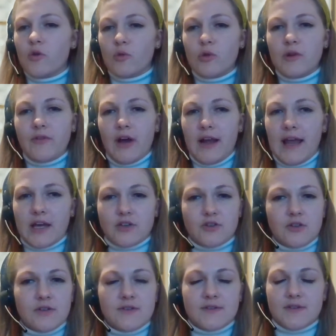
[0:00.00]
All of our
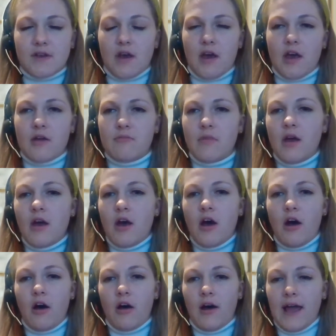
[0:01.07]
lecturers
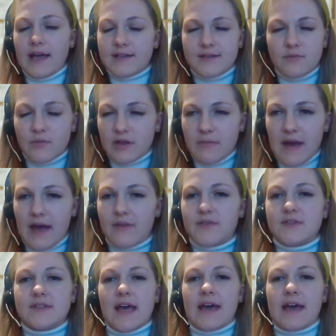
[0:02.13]
are excellent with maths,